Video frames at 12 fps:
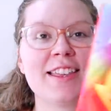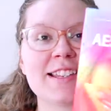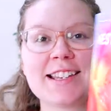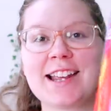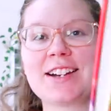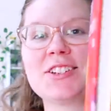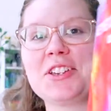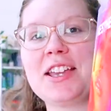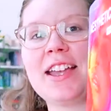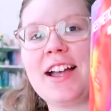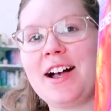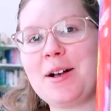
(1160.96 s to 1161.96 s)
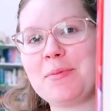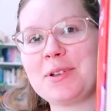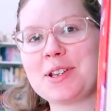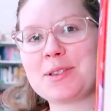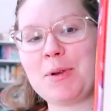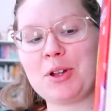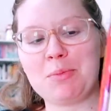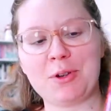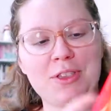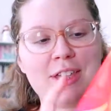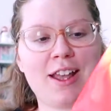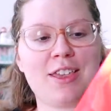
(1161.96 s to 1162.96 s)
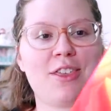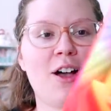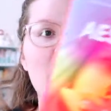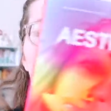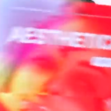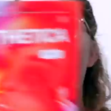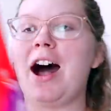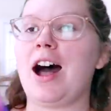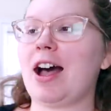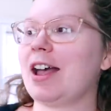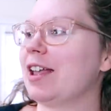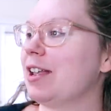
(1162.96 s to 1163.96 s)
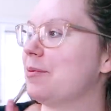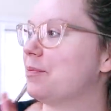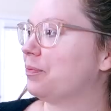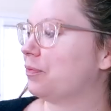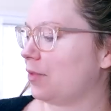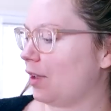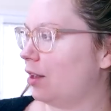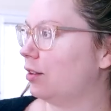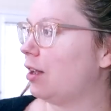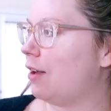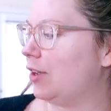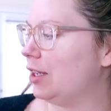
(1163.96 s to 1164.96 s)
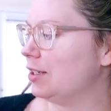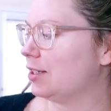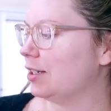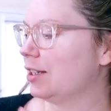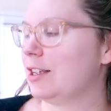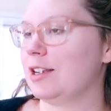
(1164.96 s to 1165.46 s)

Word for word: this is actually um, a smaller book than I thought, but I love it.